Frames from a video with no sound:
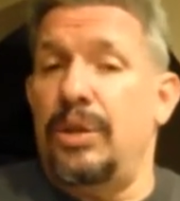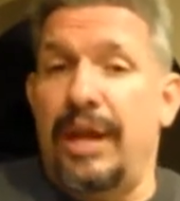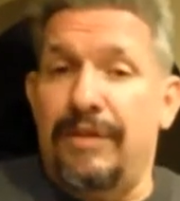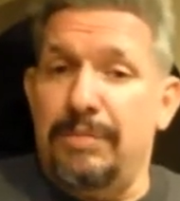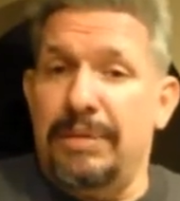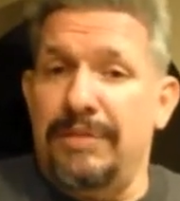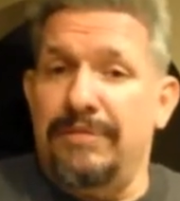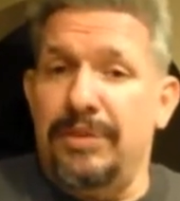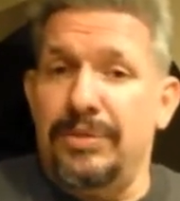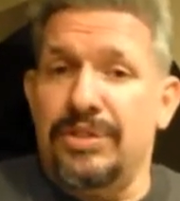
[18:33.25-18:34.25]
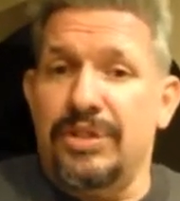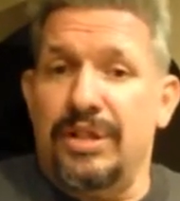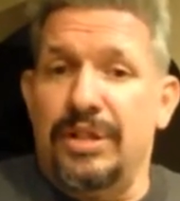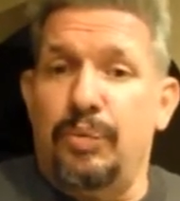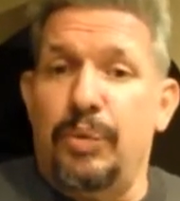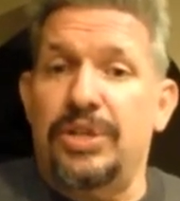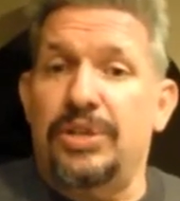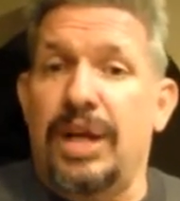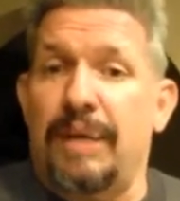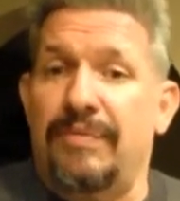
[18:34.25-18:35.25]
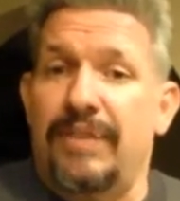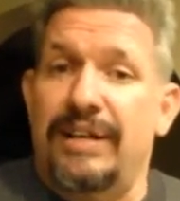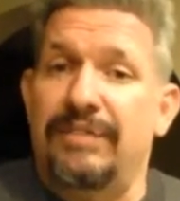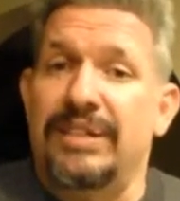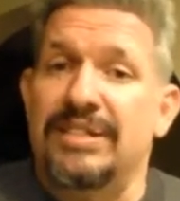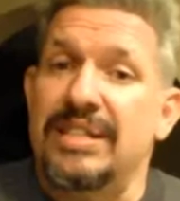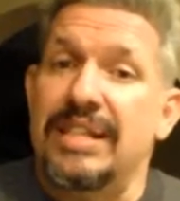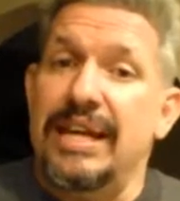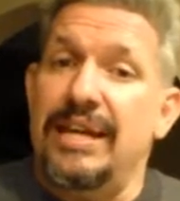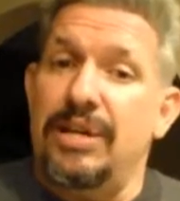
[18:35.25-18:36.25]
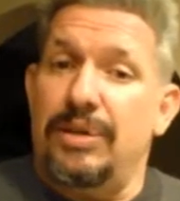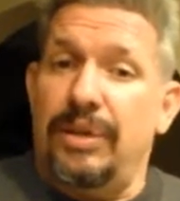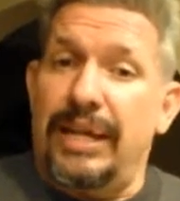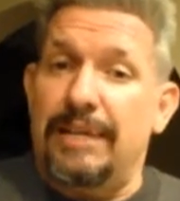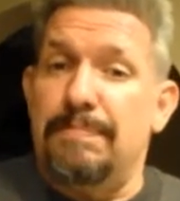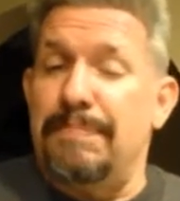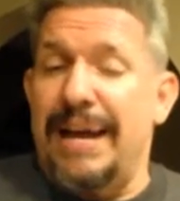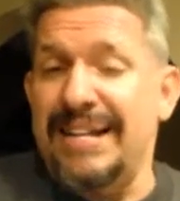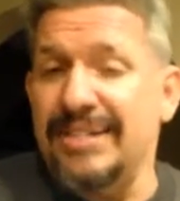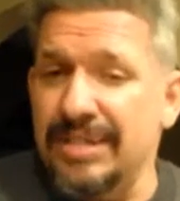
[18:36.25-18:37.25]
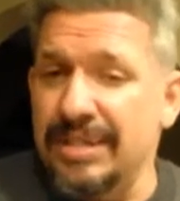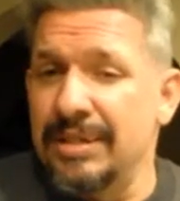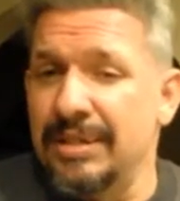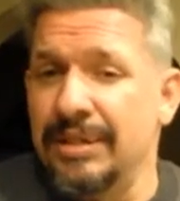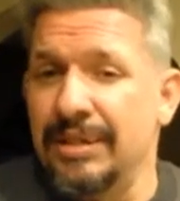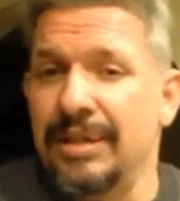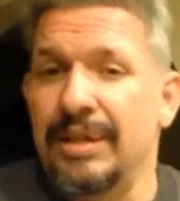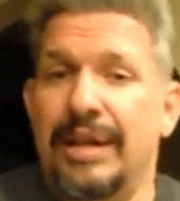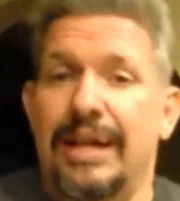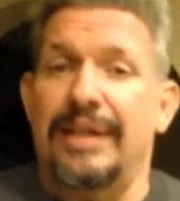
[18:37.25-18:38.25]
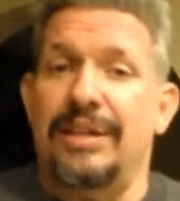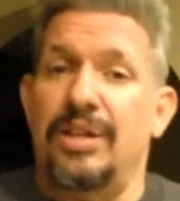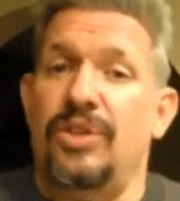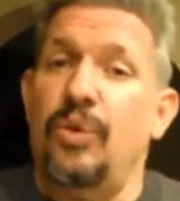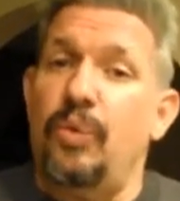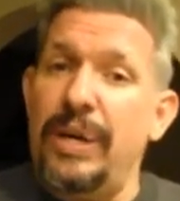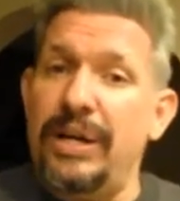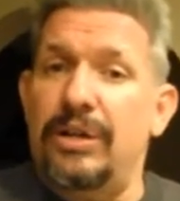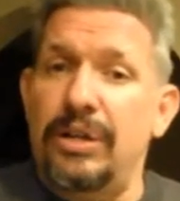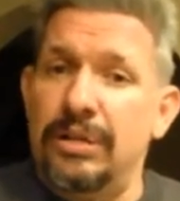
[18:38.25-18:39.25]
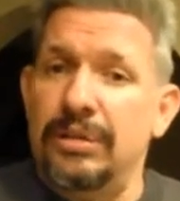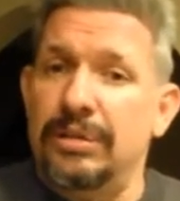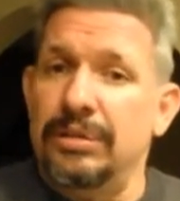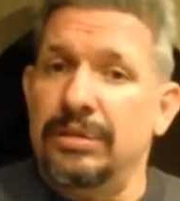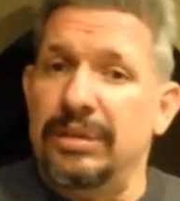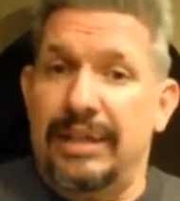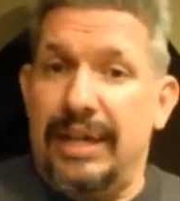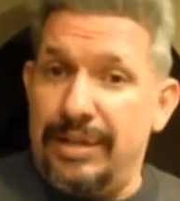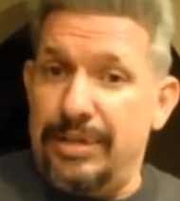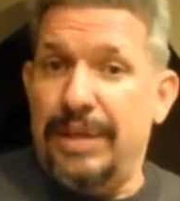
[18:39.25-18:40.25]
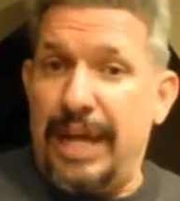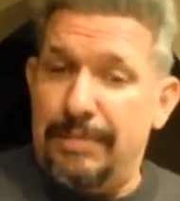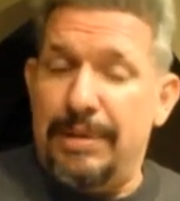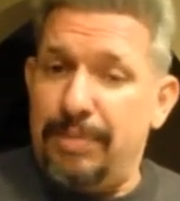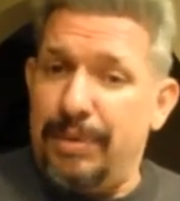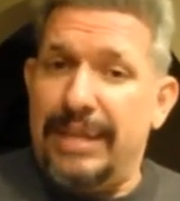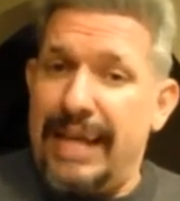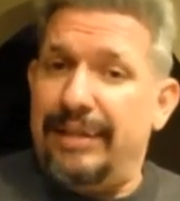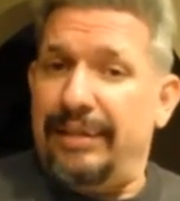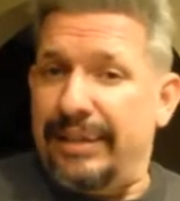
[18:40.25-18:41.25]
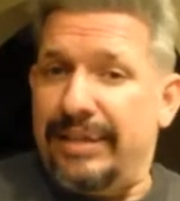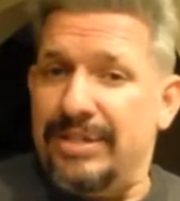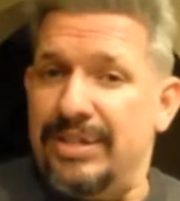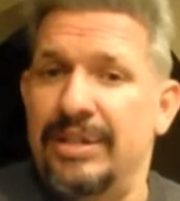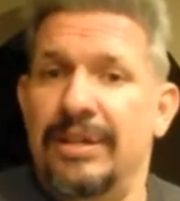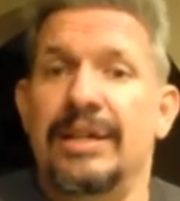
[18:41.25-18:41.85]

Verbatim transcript: Everybody votes on which top five list they uh, like best. And then the winner, the guy who came up with that list,